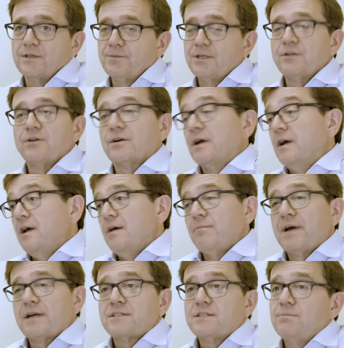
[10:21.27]
I mean, look,
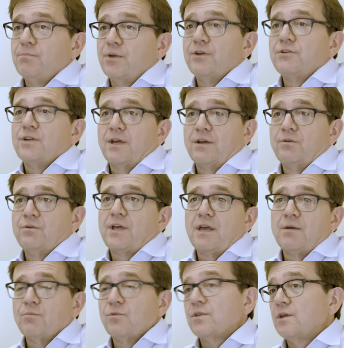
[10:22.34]
Maxime Bernier, who
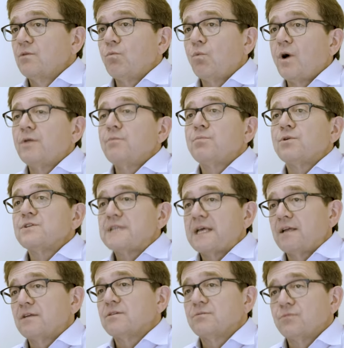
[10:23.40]
came within
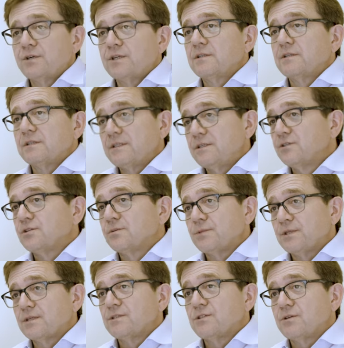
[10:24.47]
1% of winning the leadership of
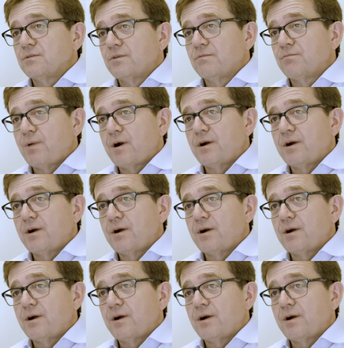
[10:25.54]
the conservative